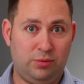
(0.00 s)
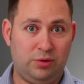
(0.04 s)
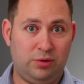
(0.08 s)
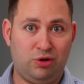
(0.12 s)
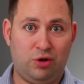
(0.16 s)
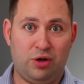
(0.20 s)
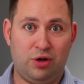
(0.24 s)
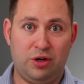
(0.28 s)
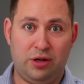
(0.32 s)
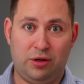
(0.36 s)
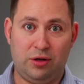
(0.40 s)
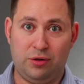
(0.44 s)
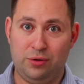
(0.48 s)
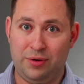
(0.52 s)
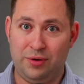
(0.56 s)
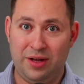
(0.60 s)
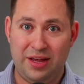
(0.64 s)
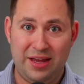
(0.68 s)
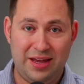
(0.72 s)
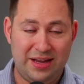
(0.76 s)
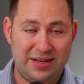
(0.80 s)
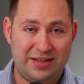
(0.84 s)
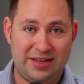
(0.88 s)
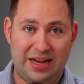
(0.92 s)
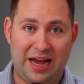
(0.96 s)
which could include
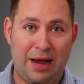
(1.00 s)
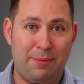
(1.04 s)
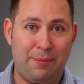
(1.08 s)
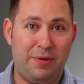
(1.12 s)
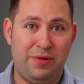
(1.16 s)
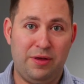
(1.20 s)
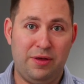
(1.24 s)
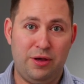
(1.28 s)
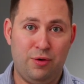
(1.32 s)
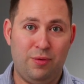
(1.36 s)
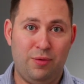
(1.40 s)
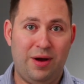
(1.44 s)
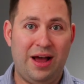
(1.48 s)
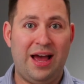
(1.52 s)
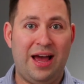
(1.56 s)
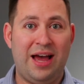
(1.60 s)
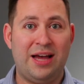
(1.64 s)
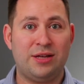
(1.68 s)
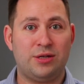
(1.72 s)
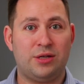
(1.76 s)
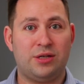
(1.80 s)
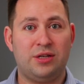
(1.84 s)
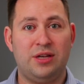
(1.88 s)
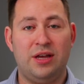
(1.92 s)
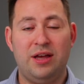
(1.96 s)
time in the
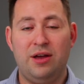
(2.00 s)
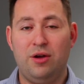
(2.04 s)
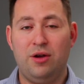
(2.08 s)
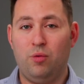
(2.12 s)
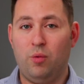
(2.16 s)
U.S.,